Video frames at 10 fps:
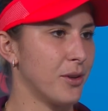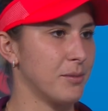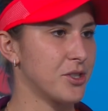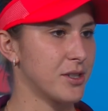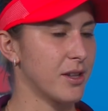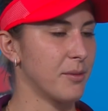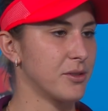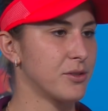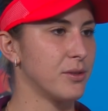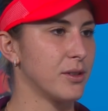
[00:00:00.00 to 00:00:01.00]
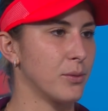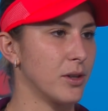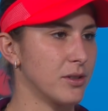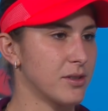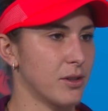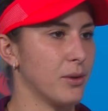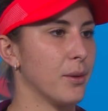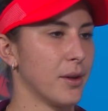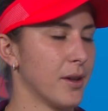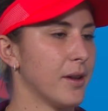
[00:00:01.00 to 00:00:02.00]
I mean, she's number two in the world, so
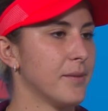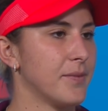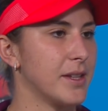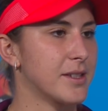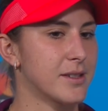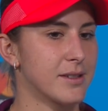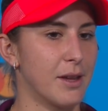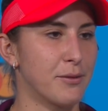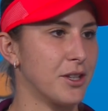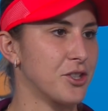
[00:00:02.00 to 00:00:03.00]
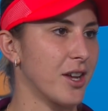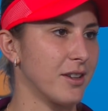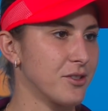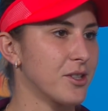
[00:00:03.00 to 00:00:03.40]
it's definitely a challenge.